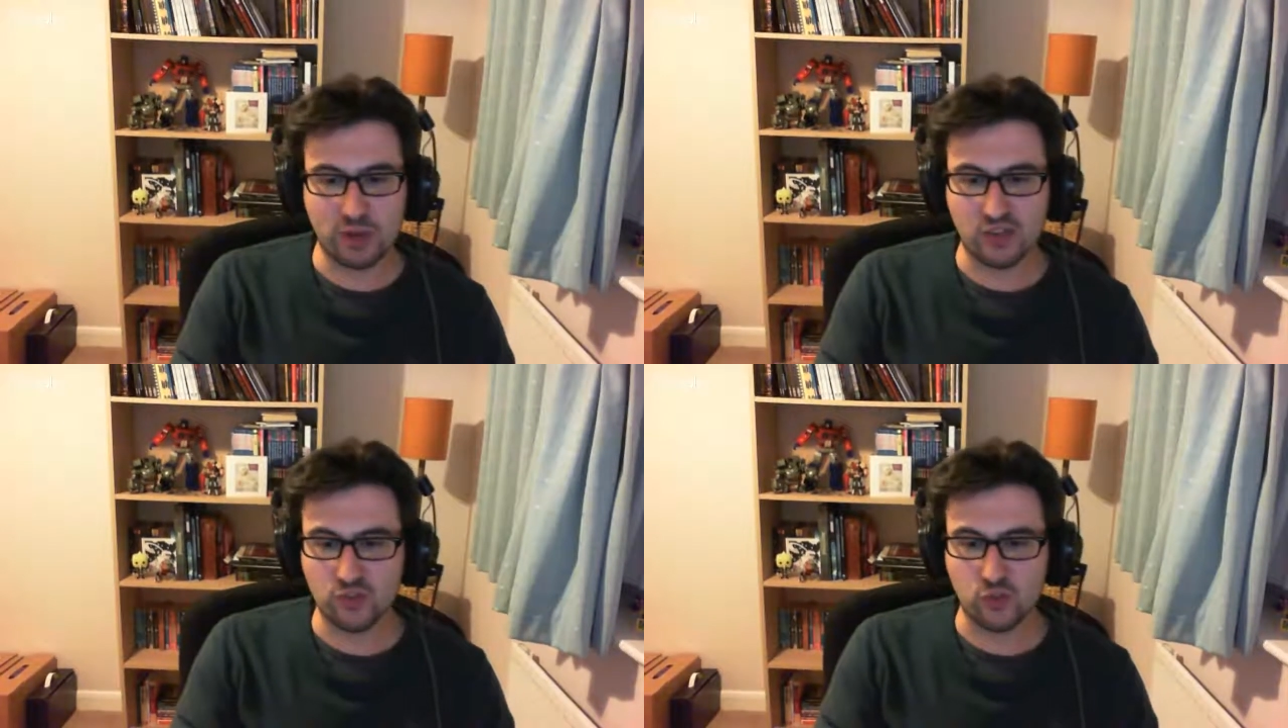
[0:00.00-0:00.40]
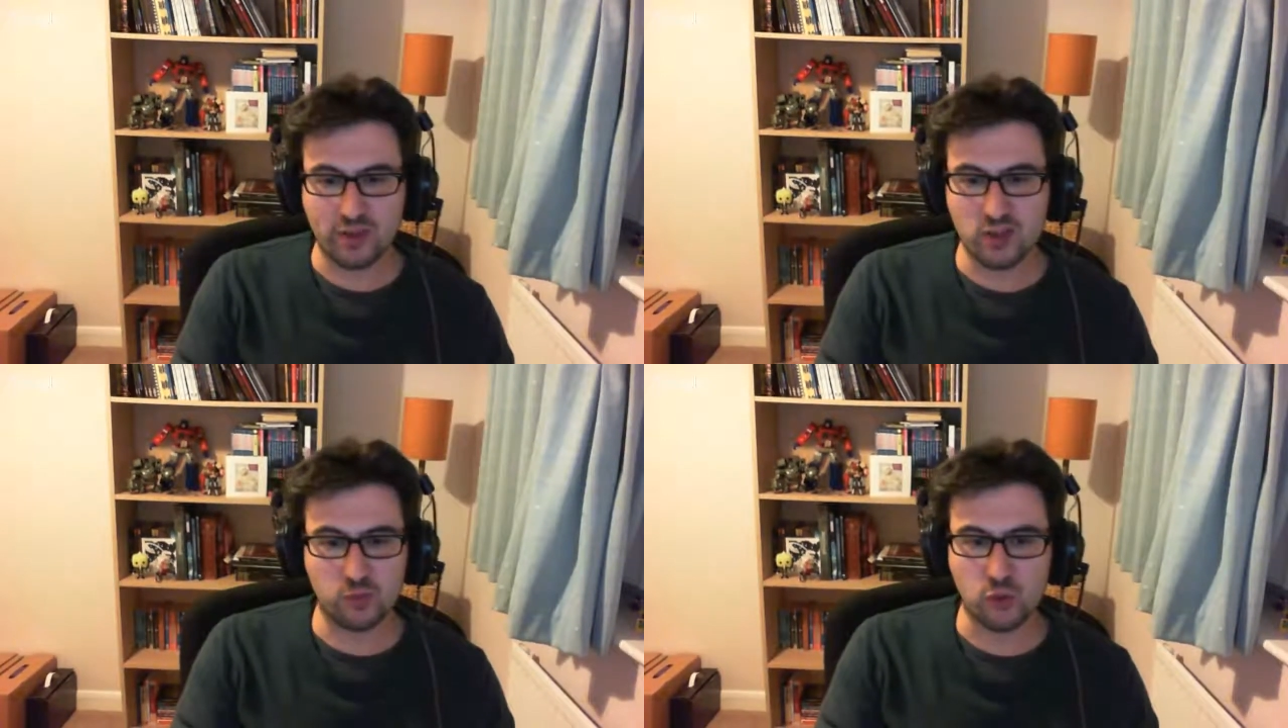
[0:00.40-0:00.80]
Plus or
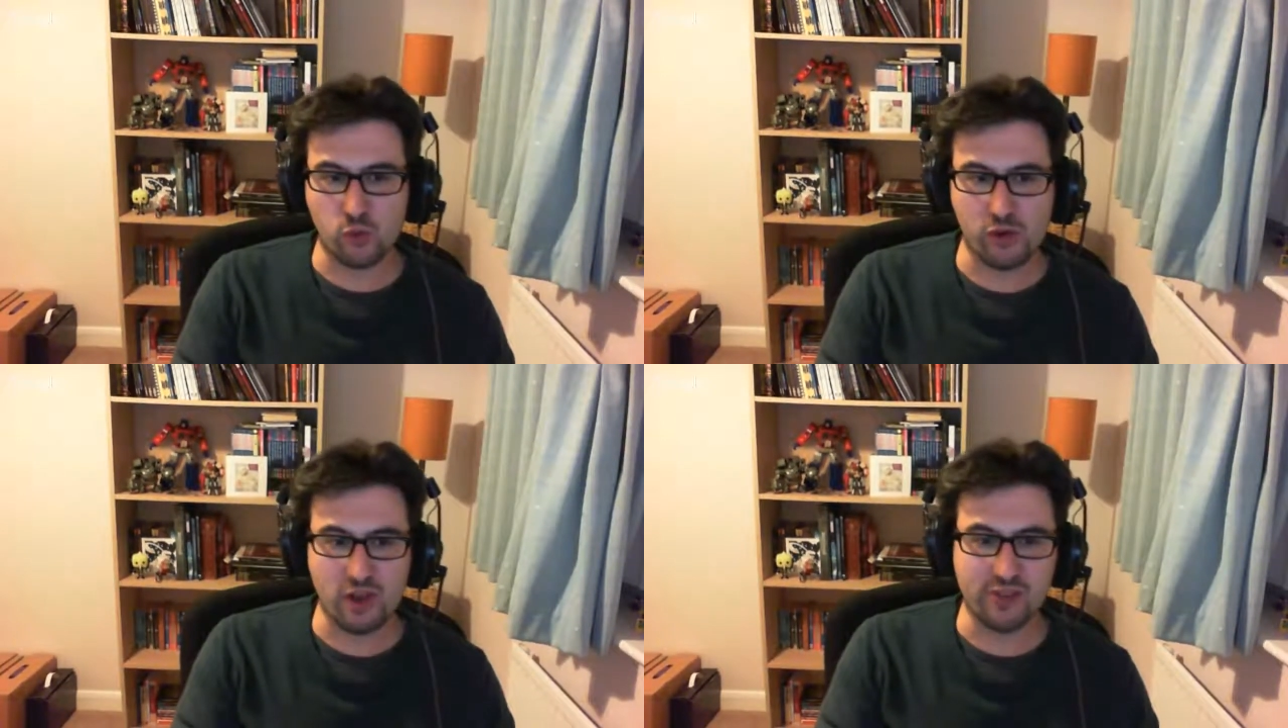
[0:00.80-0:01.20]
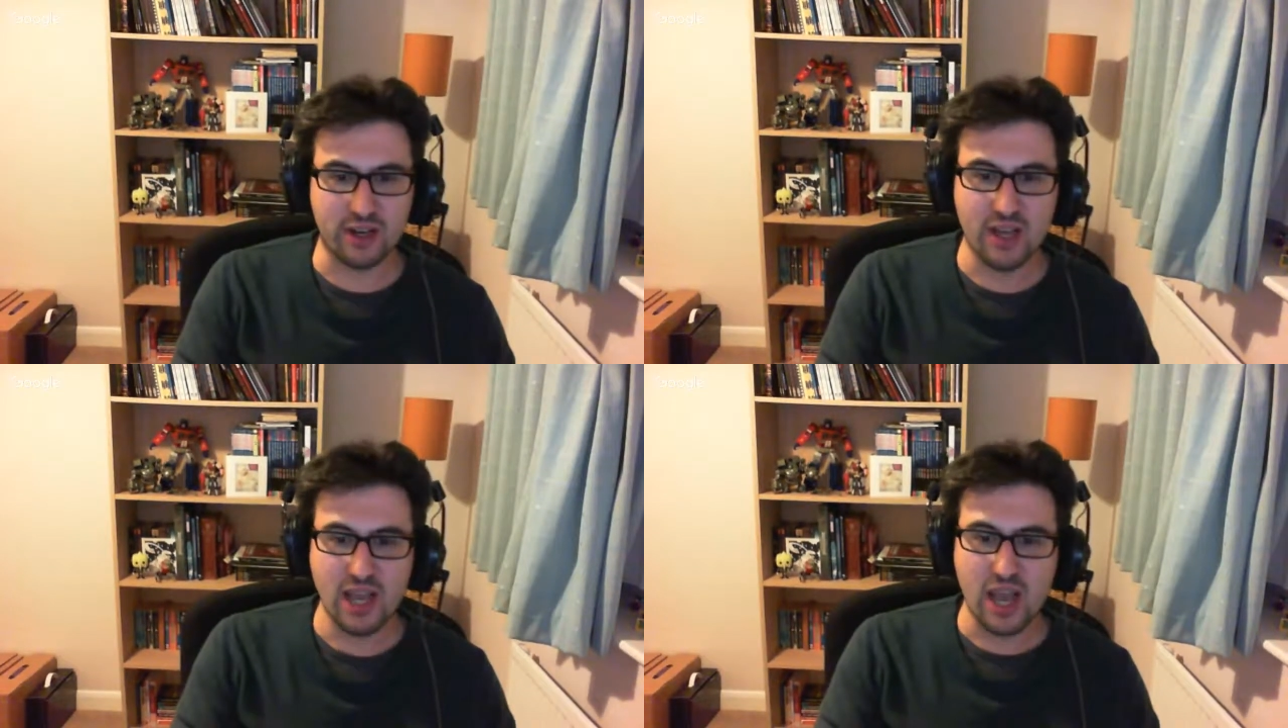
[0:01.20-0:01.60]
Facebook or
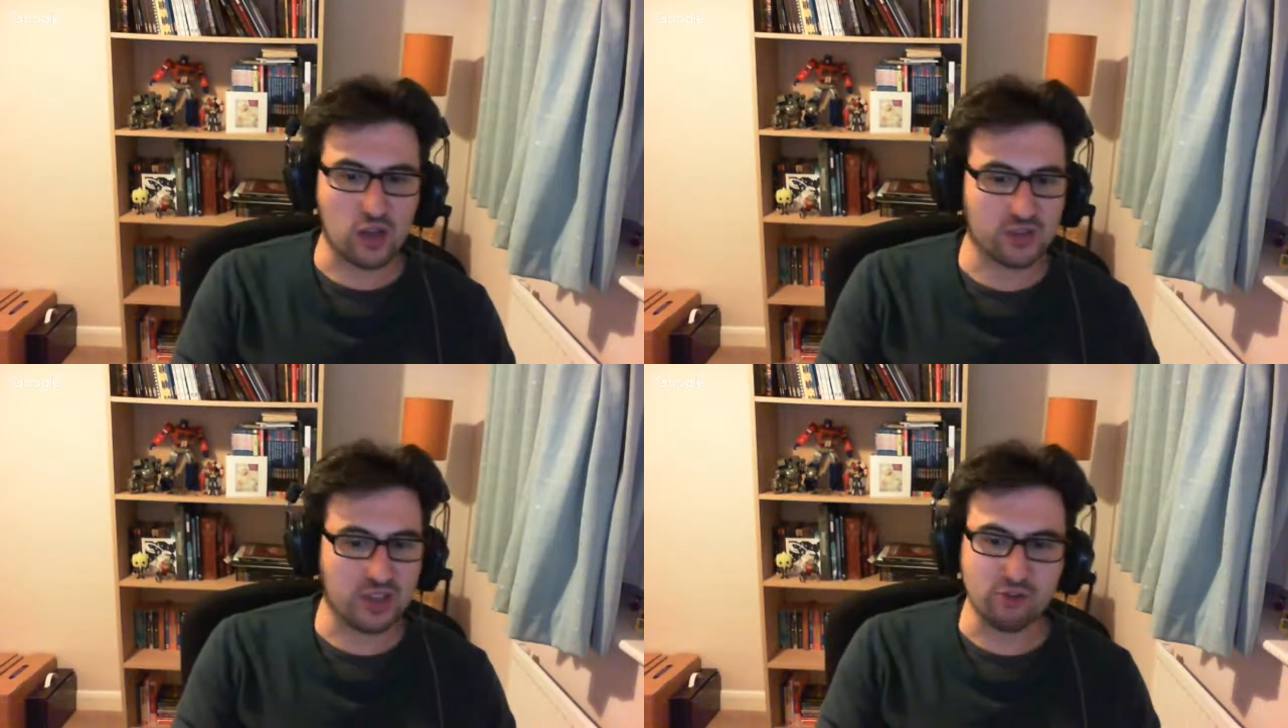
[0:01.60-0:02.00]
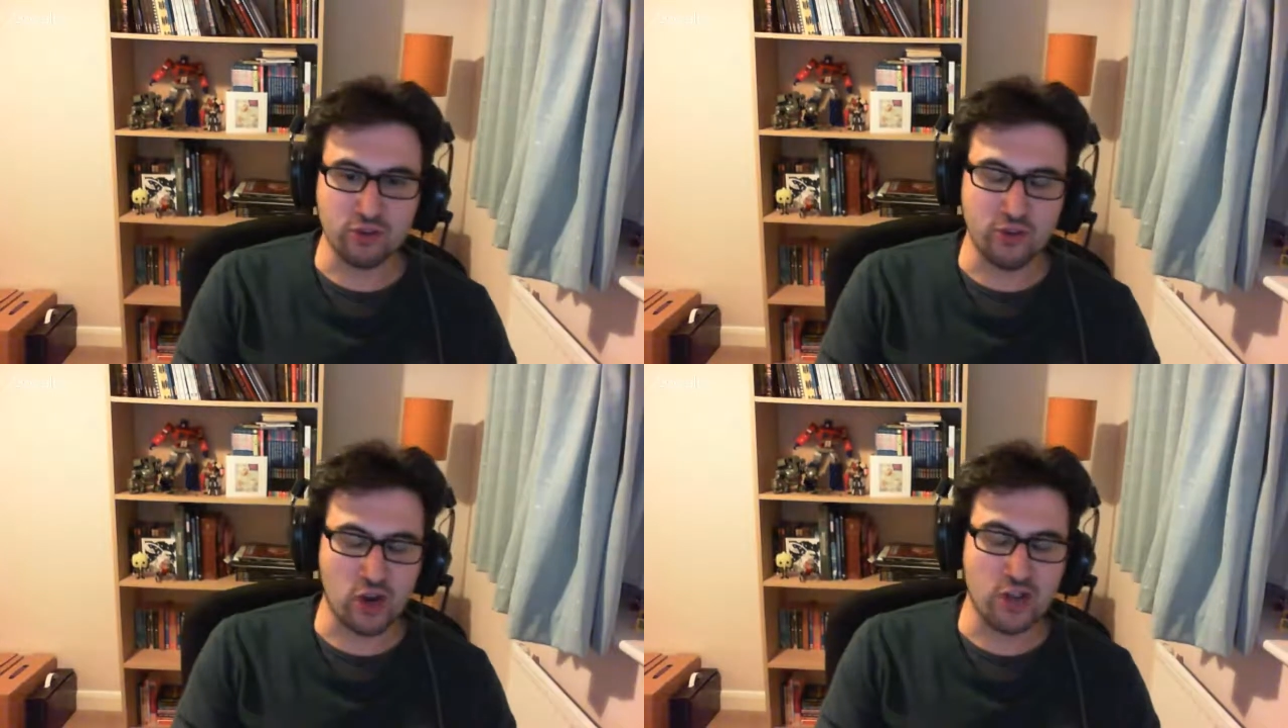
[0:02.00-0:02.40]
wherever asking for
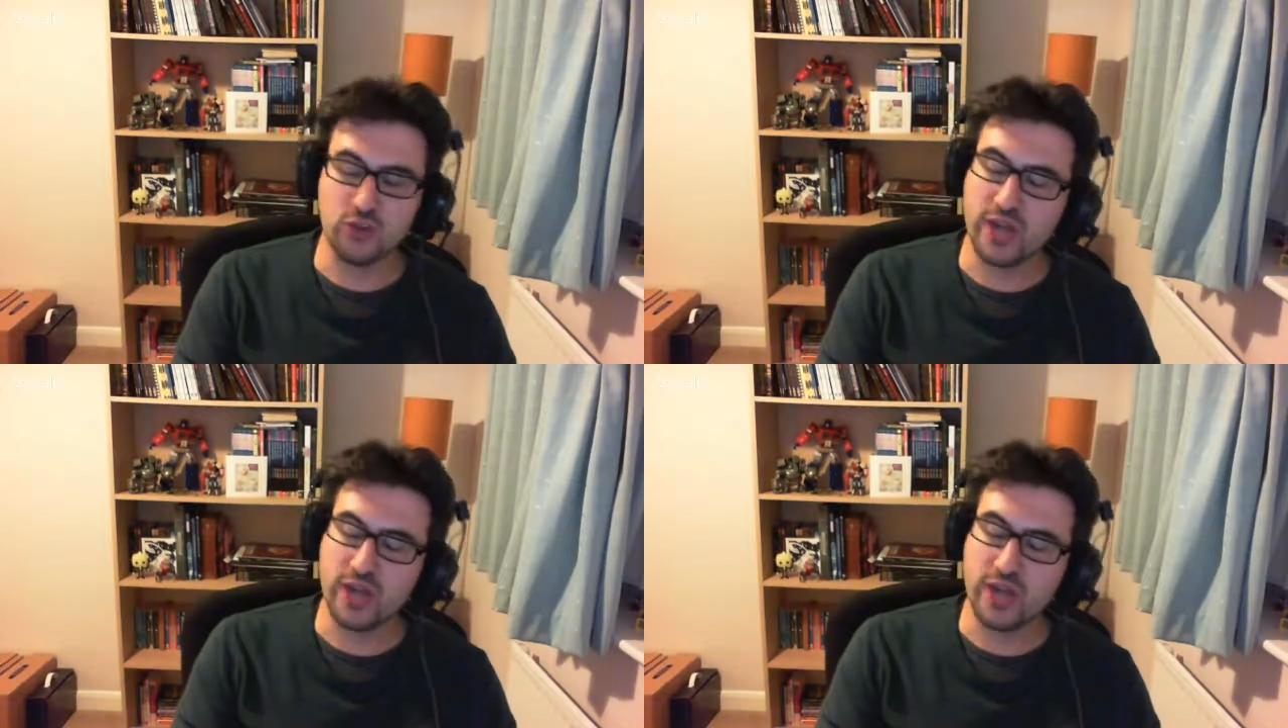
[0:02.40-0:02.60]
advice,